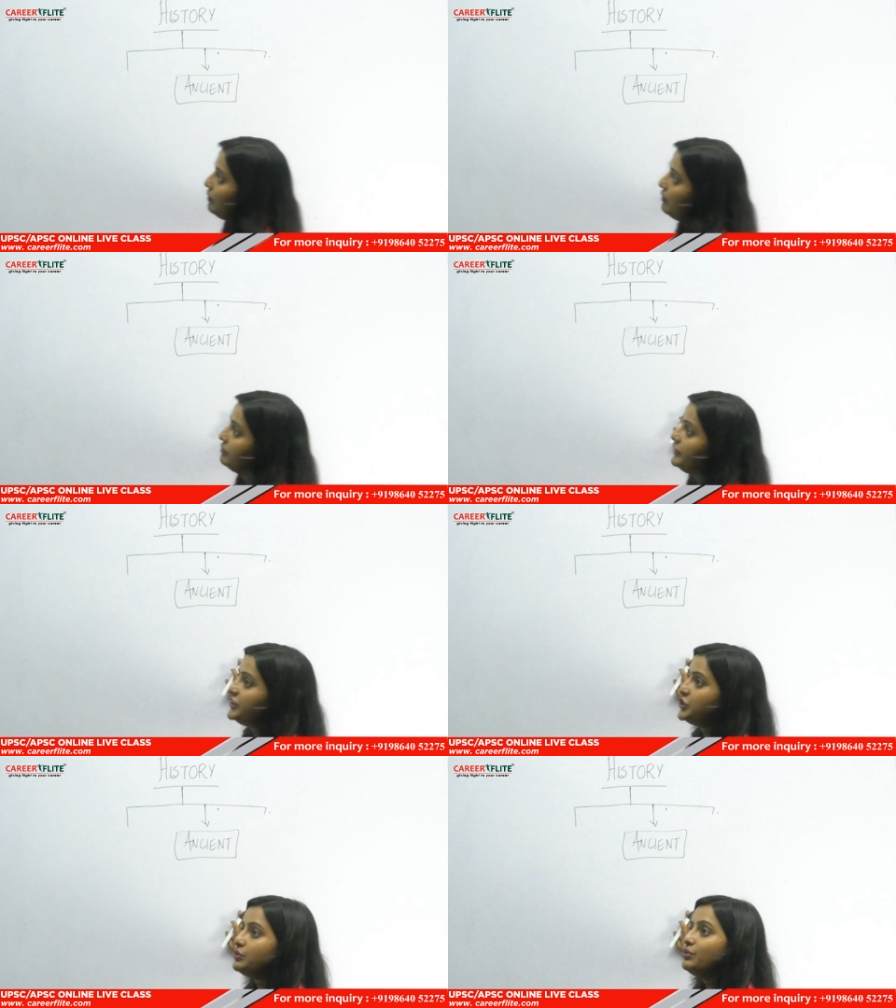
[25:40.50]
we
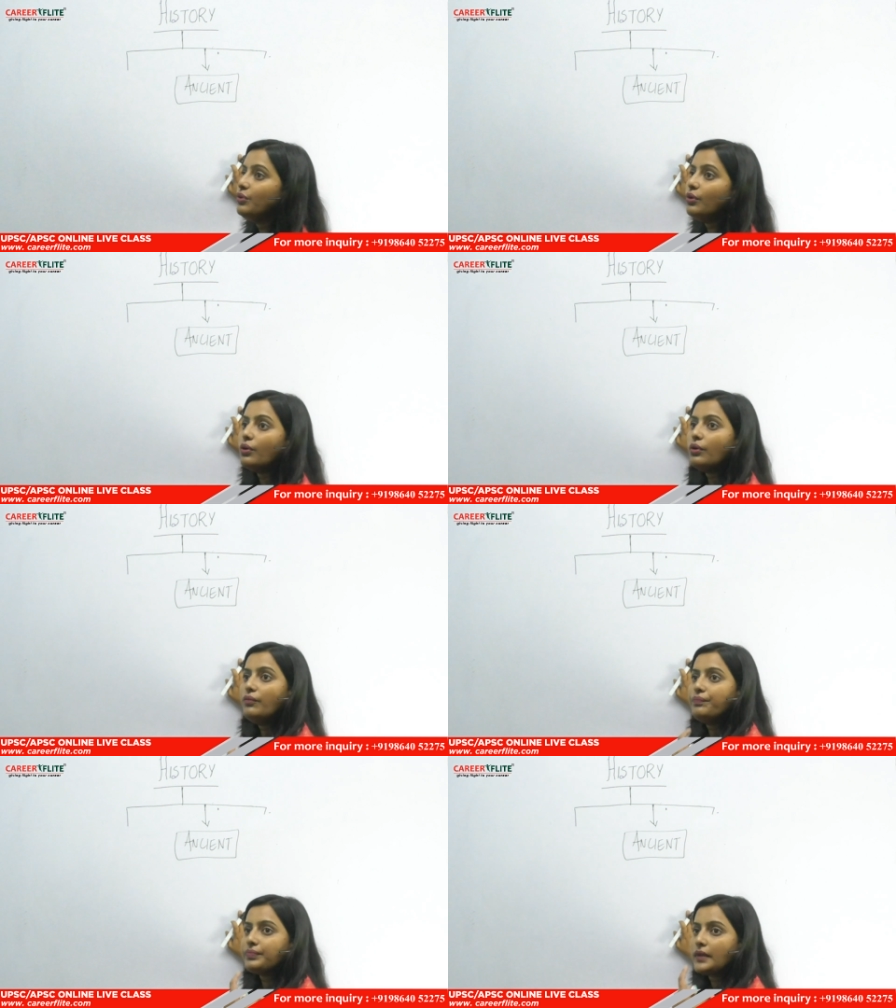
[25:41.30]
should know
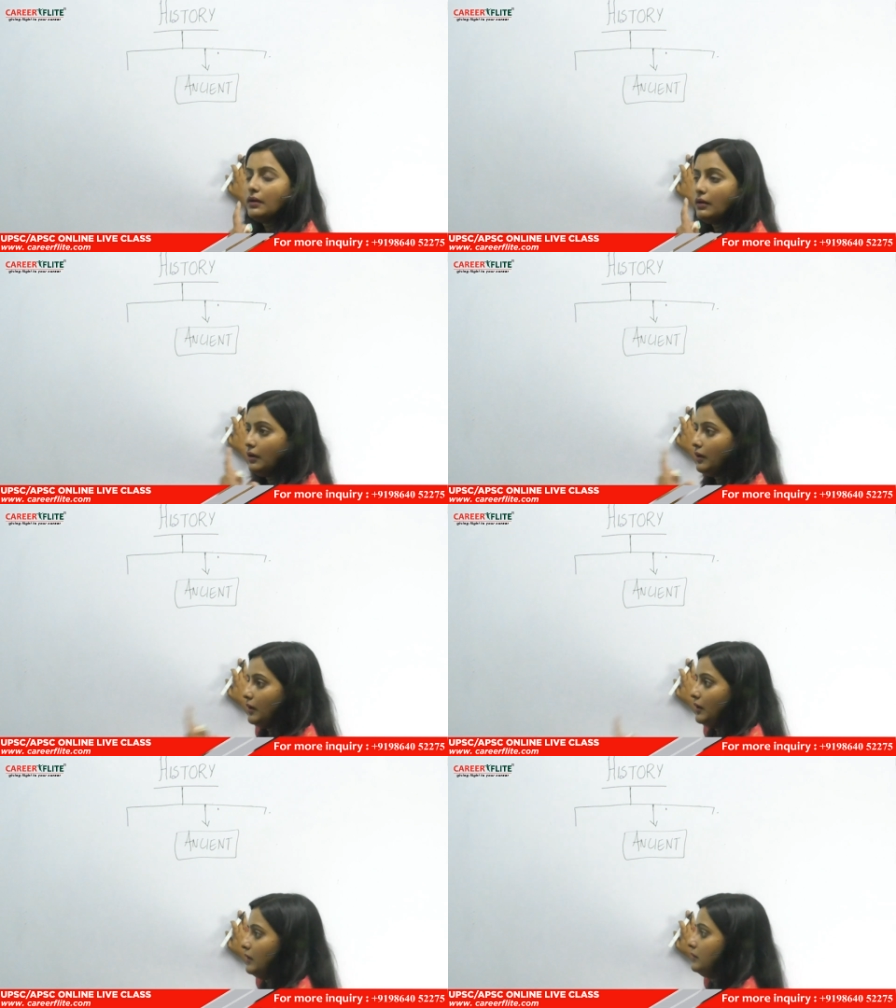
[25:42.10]

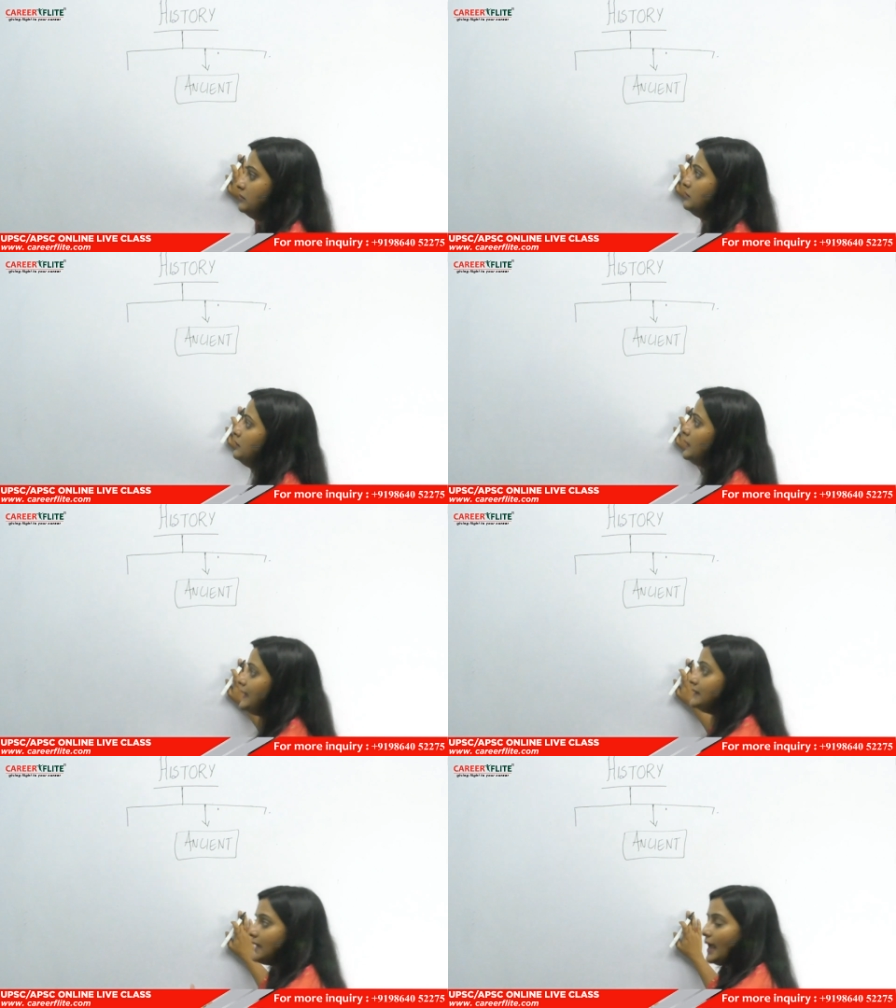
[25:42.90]
uh,
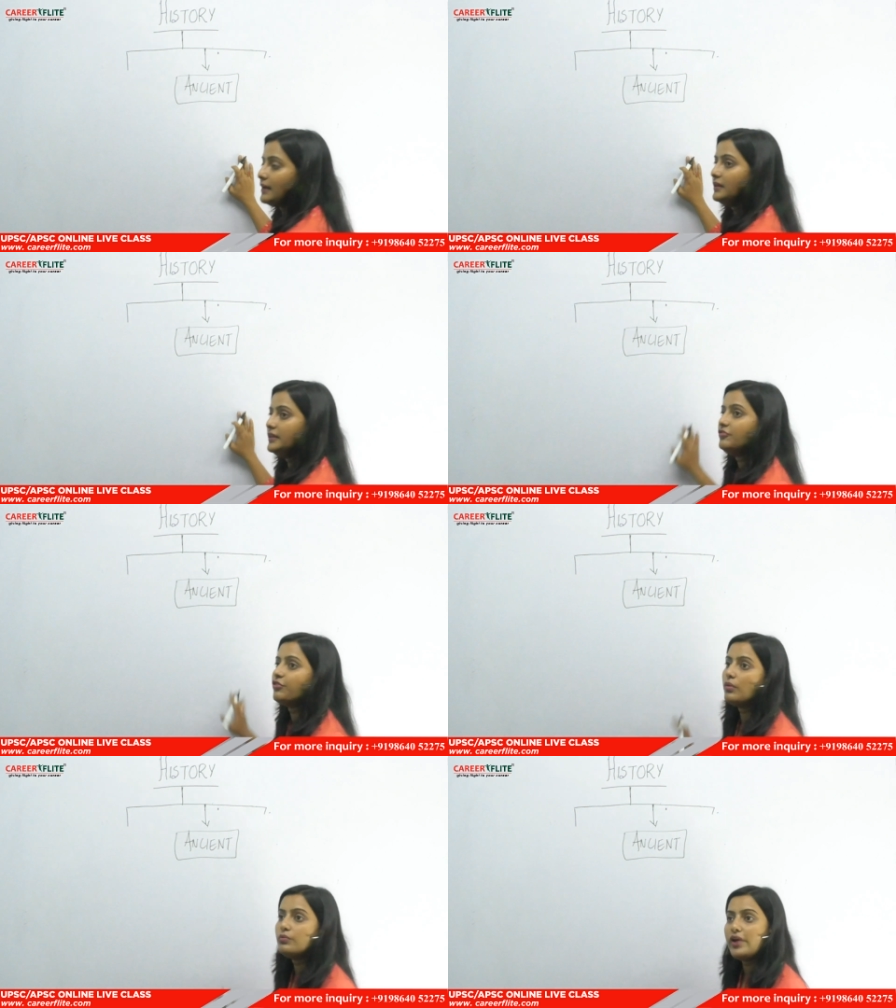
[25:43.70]
exactly
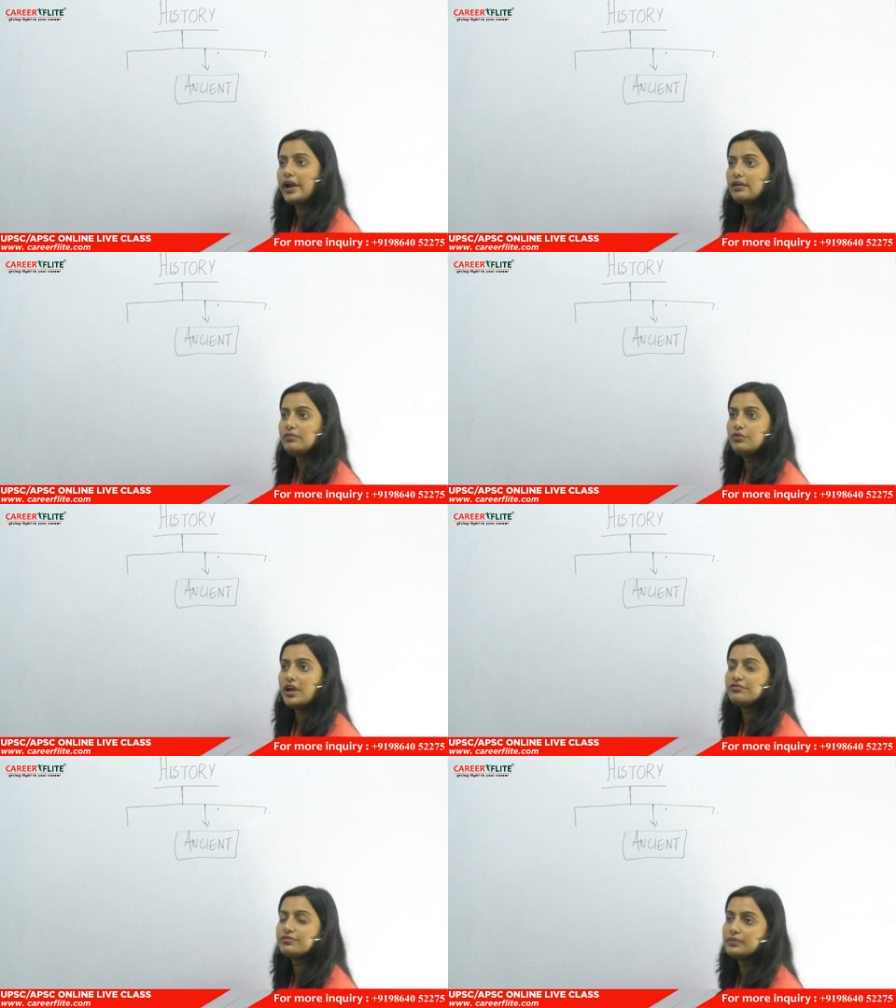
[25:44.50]
from where we
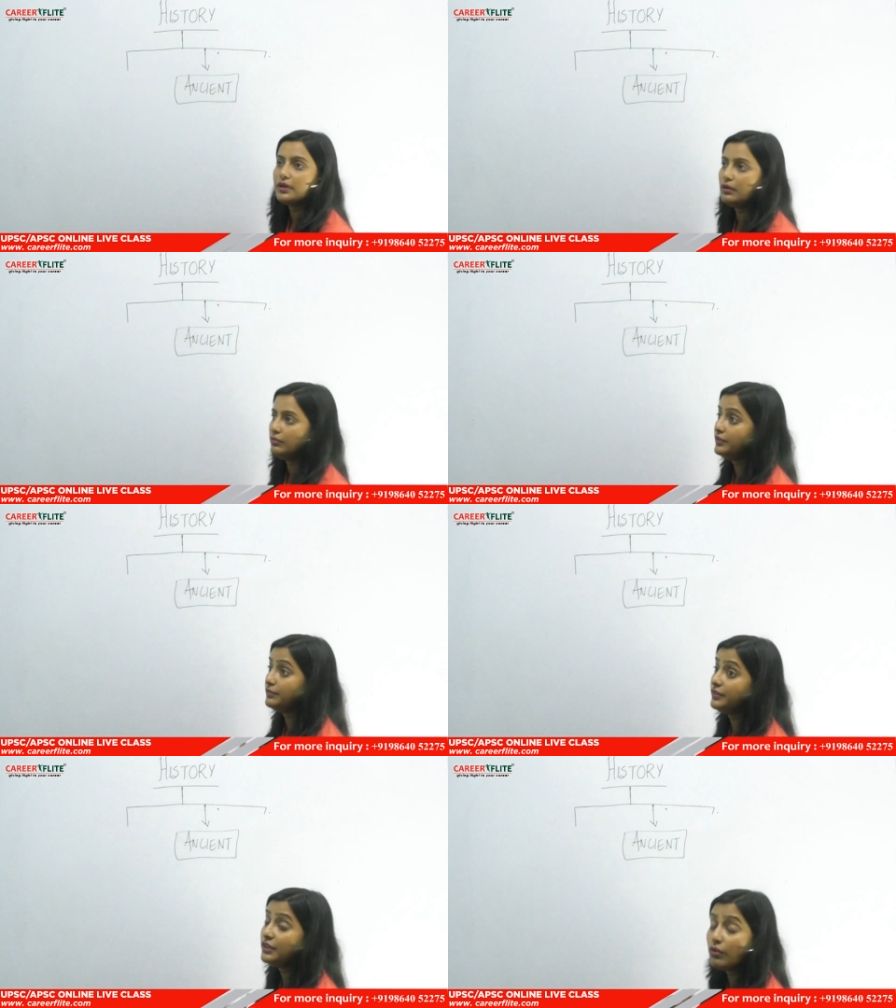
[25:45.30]

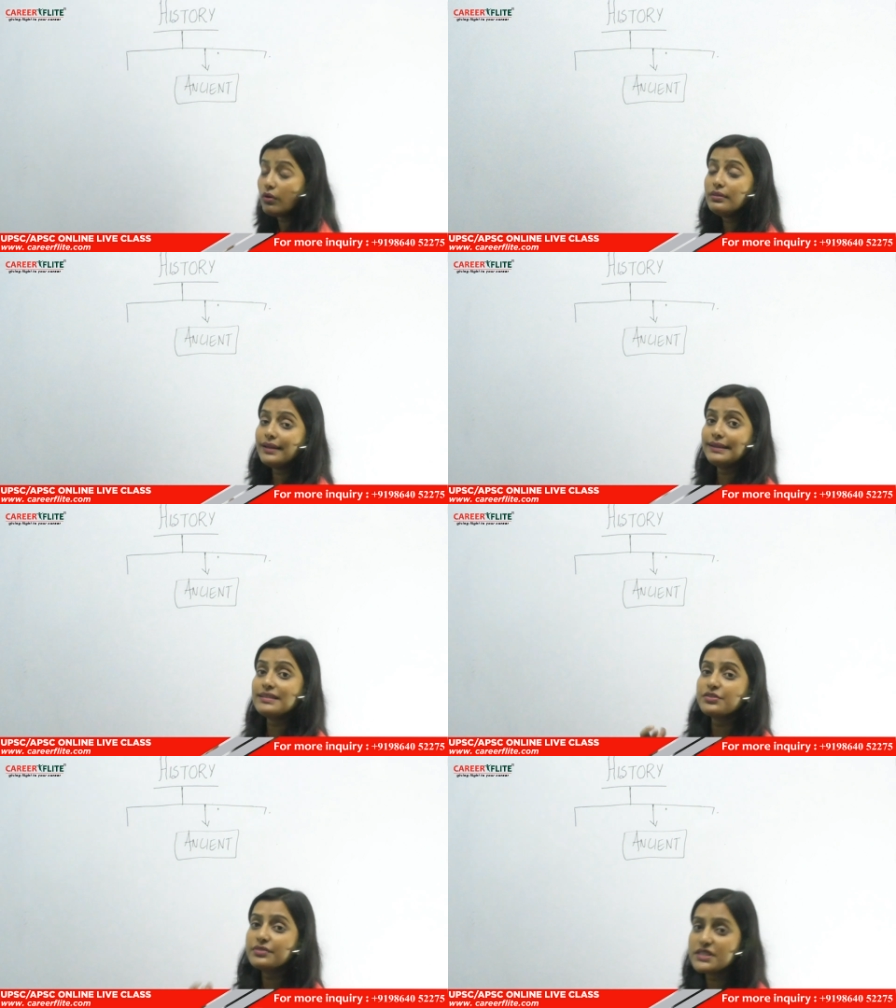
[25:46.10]
know that
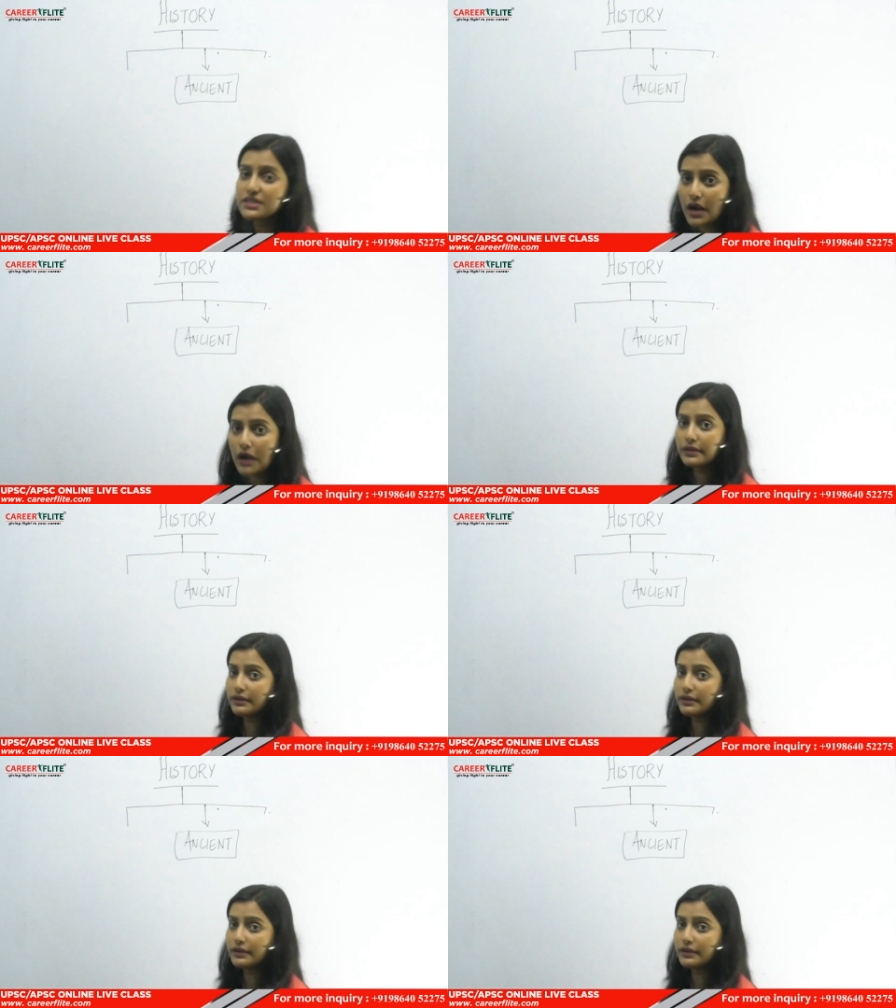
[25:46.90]
history started.